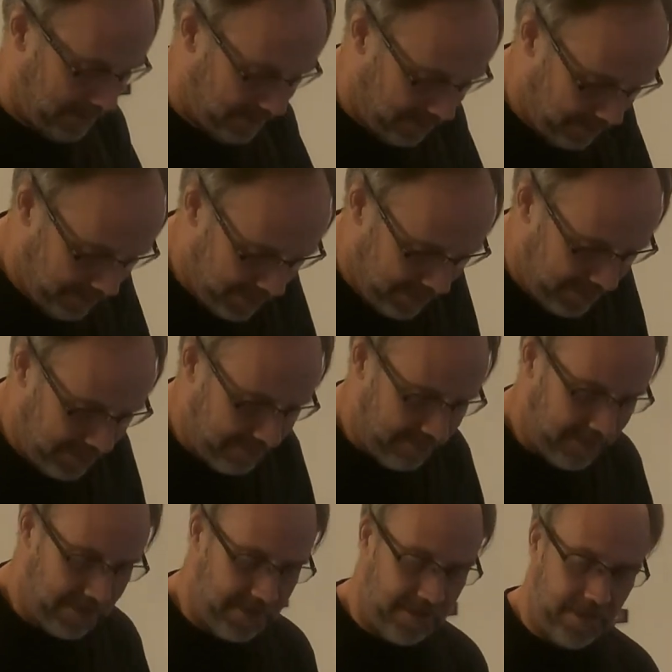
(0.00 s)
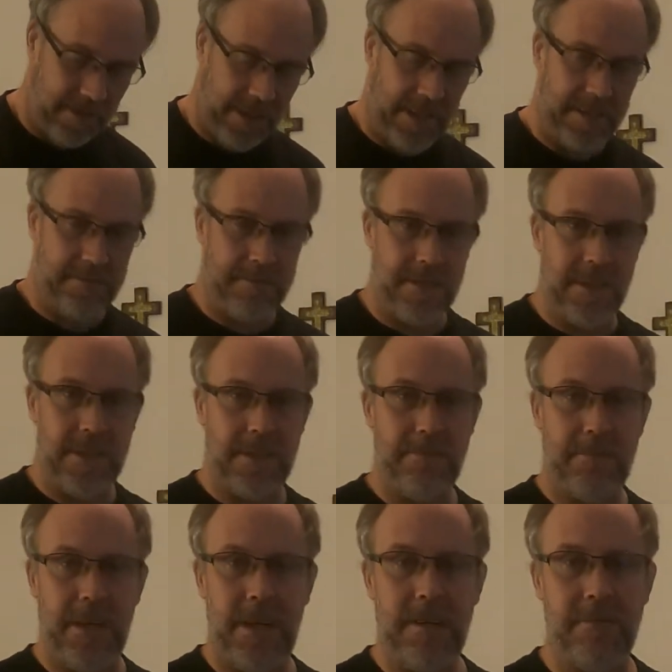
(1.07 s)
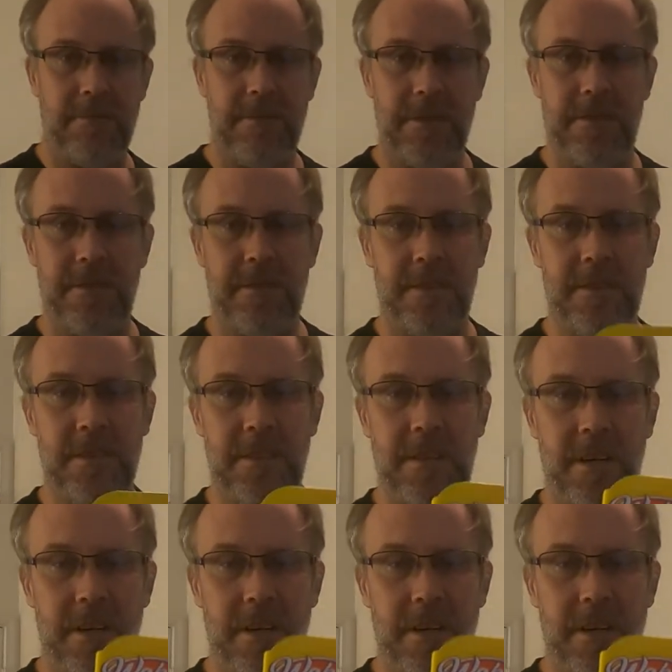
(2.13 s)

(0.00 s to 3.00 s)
so this was the last thing I've got was the